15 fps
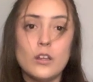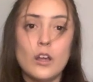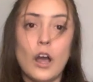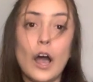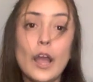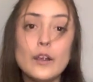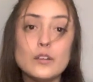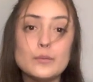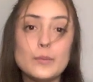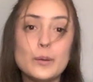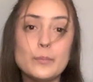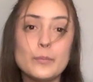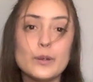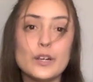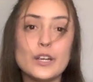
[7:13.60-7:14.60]
I
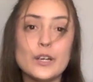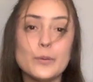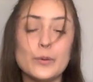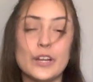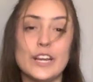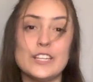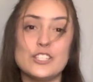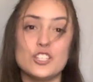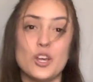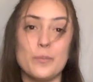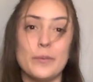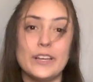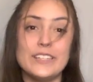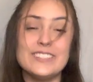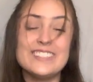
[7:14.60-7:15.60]
remember when I saw
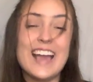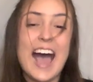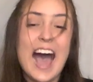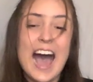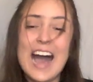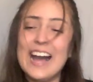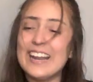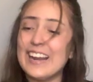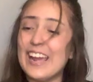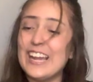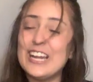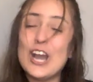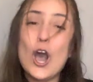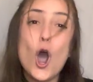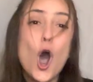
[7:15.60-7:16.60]
my dad,
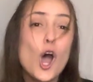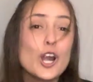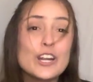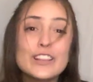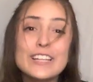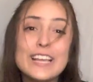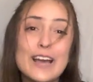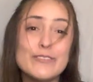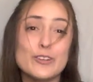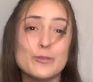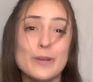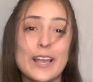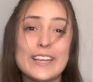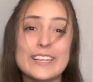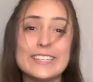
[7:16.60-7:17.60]
I hardly ever
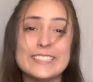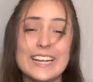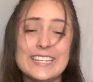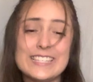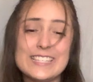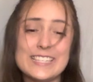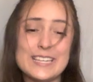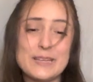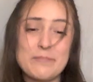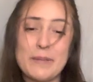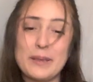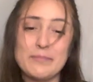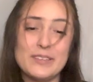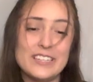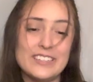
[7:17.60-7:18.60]
recognized him. I
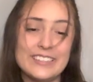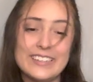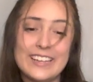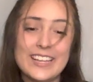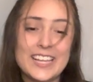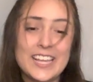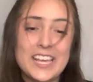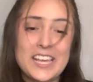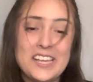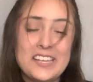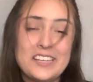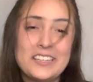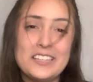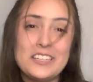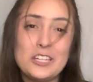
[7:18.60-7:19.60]
mean,
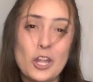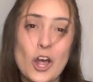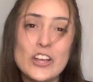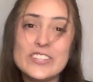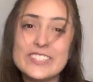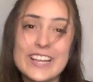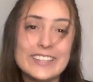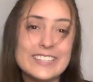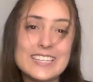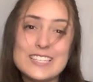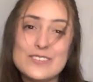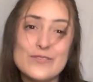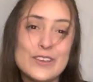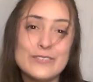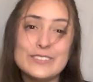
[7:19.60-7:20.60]
he lost at
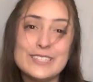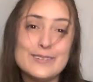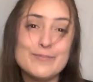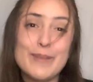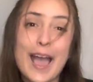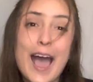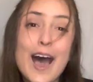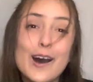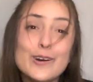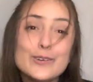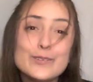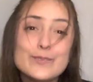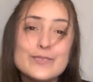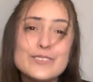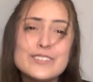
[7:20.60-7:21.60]
least 15
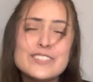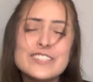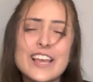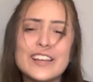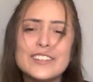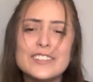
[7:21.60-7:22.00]
pounds.